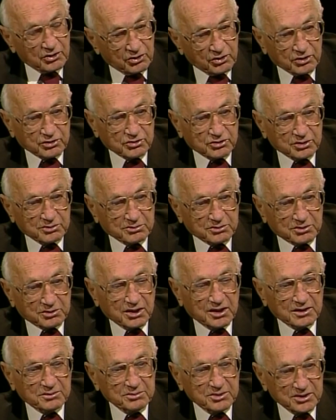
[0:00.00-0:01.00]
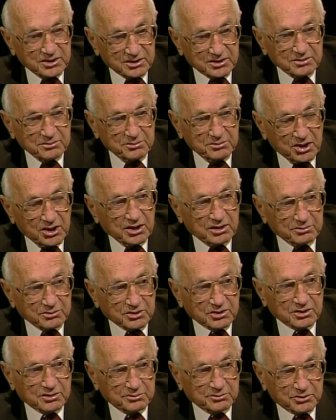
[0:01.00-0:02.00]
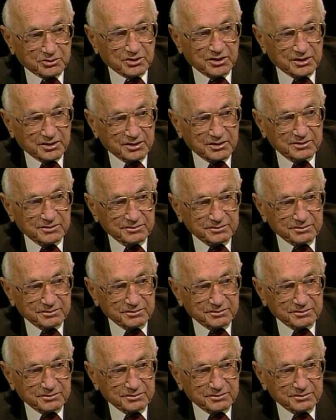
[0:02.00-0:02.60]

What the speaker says: a long-term trend, but it's a medium-term trend.